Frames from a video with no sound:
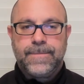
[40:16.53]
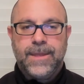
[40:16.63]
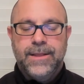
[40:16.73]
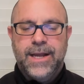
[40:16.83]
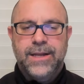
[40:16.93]

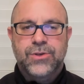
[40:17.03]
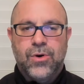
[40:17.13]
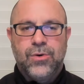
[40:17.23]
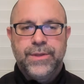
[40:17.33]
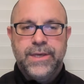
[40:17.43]
that is
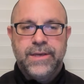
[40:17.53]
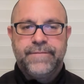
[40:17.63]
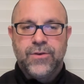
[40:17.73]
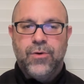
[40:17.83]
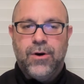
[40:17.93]
only if
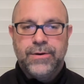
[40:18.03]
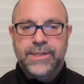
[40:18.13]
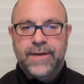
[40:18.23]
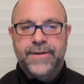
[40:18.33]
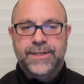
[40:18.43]
you always
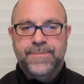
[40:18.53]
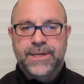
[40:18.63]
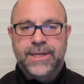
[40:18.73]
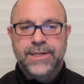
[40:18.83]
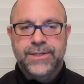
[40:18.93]
have
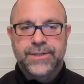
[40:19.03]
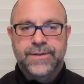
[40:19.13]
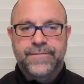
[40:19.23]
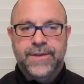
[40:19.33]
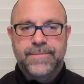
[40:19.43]
expectations
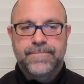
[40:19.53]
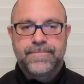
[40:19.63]
of them.